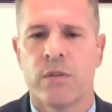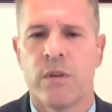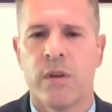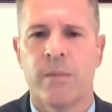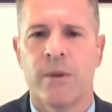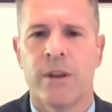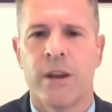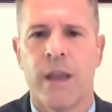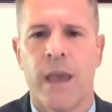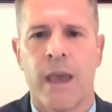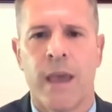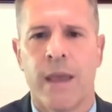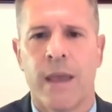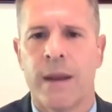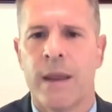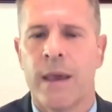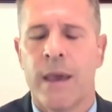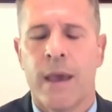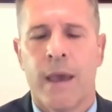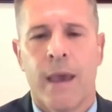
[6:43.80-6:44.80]
agreement.
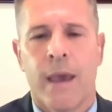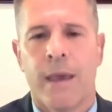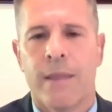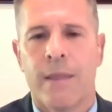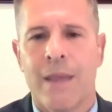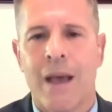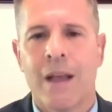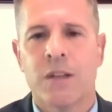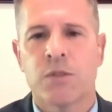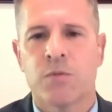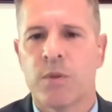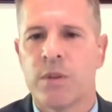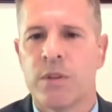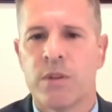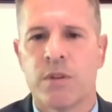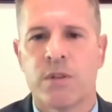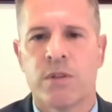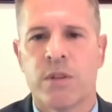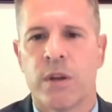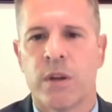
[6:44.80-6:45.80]
And that's where
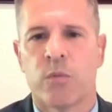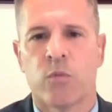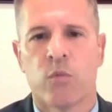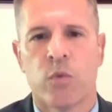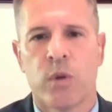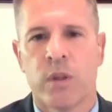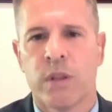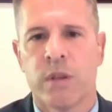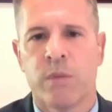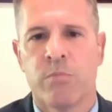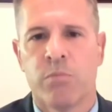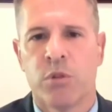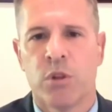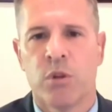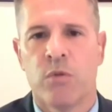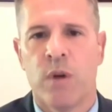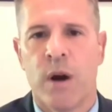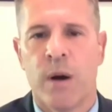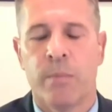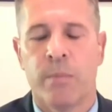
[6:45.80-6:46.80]
this thing really
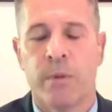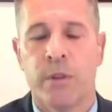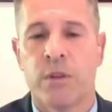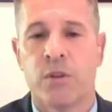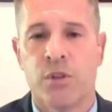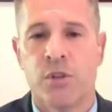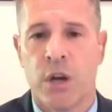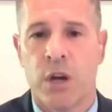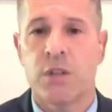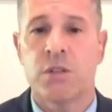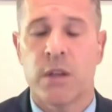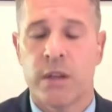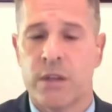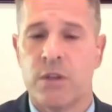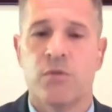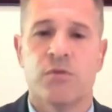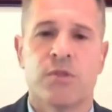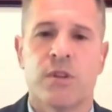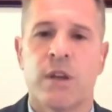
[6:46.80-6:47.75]
blew up. And the judge, like you